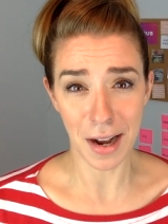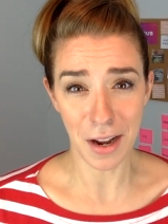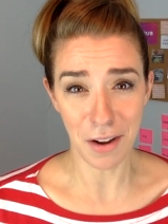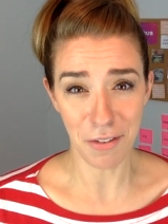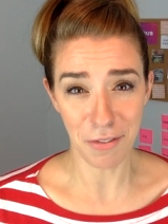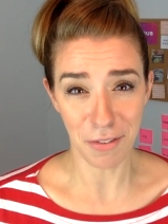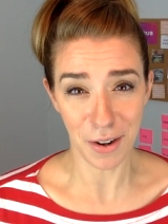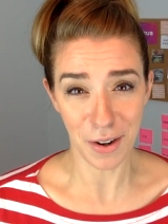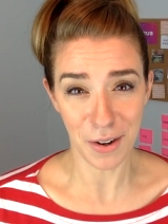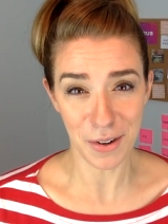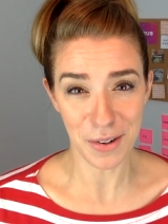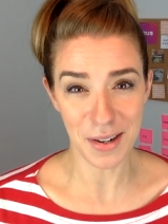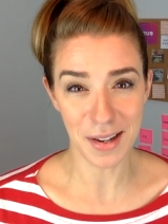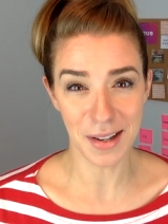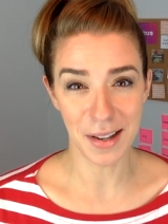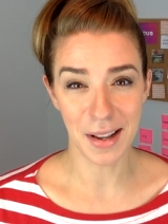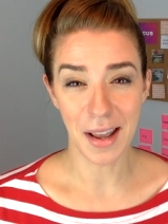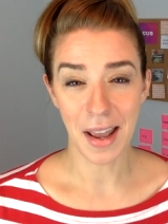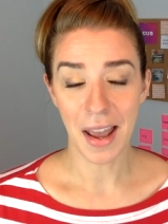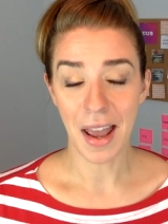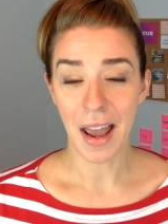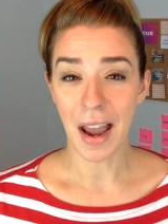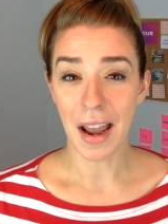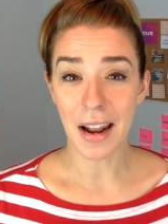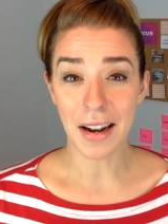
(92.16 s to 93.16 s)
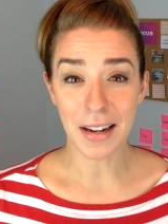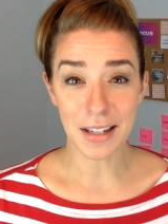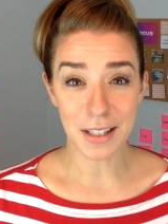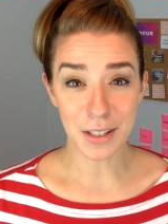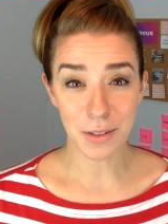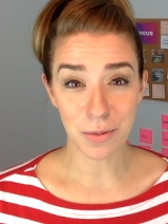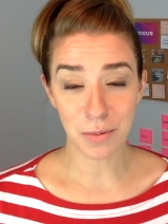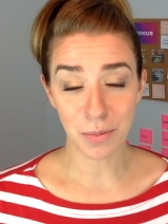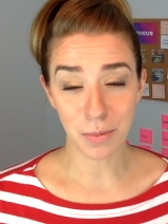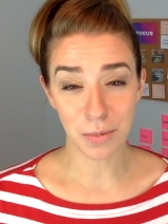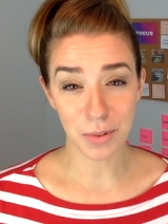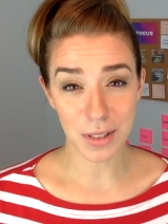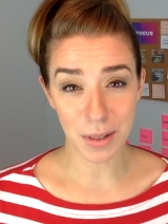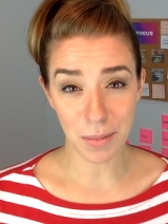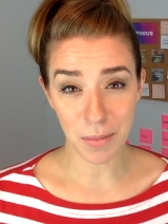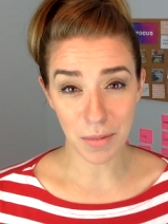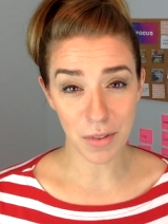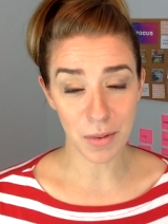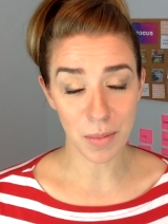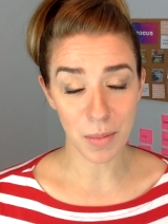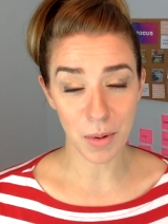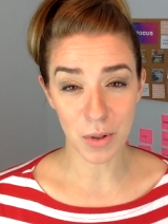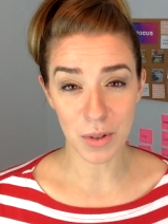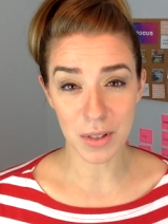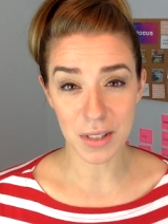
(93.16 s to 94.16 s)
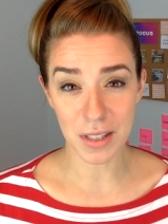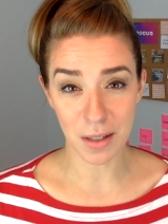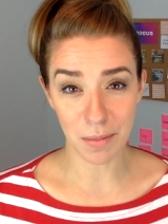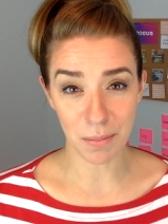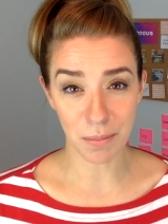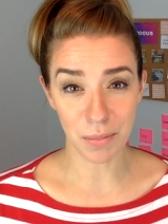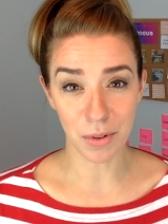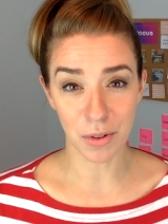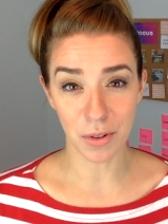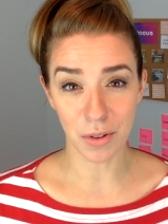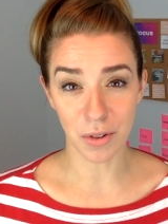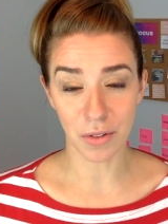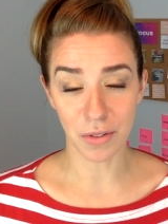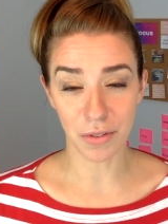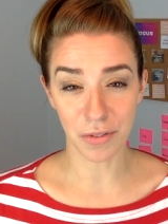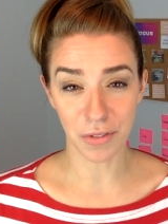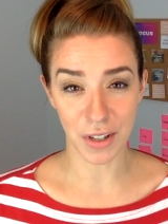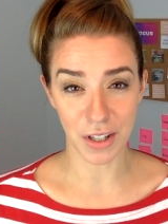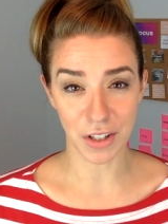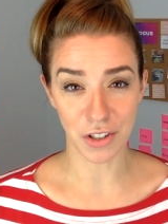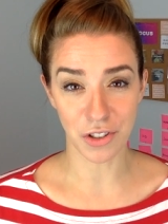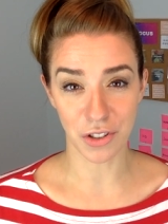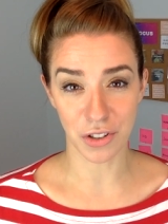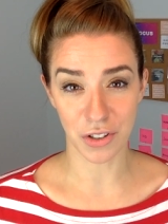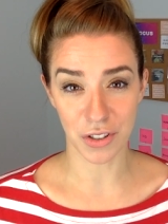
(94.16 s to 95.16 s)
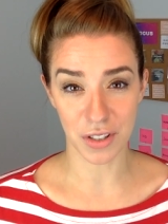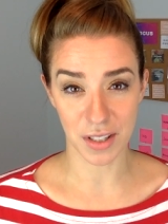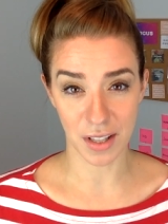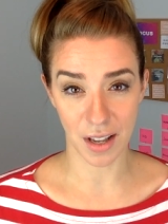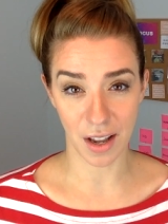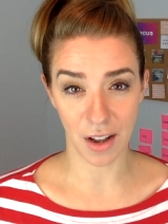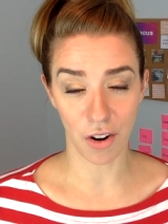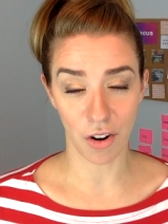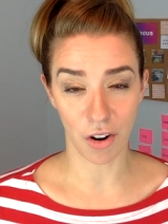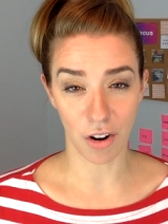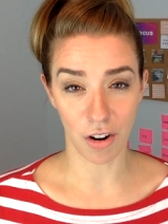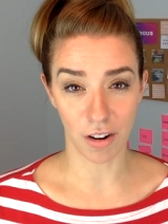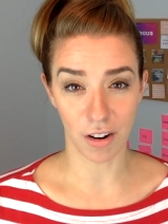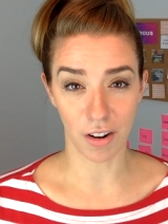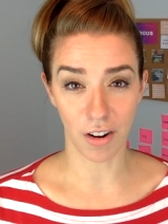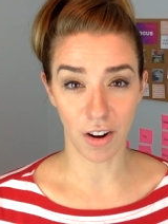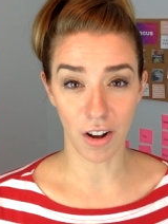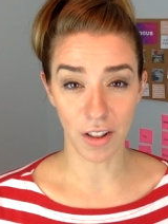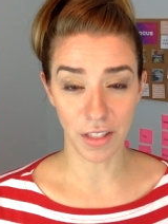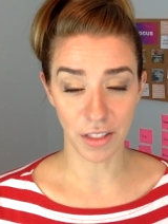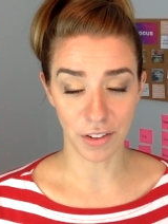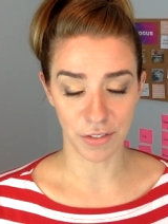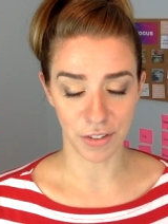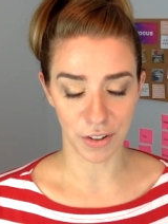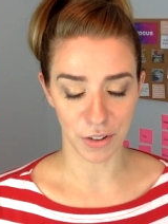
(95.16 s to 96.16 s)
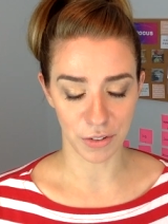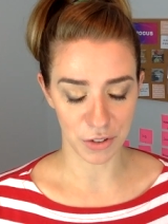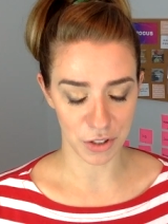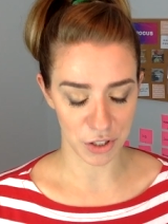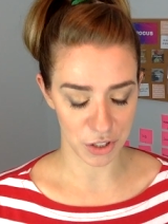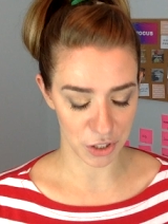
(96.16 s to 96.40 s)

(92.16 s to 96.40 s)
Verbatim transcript: iPhone," and it's some of the most simple features that are on the phone.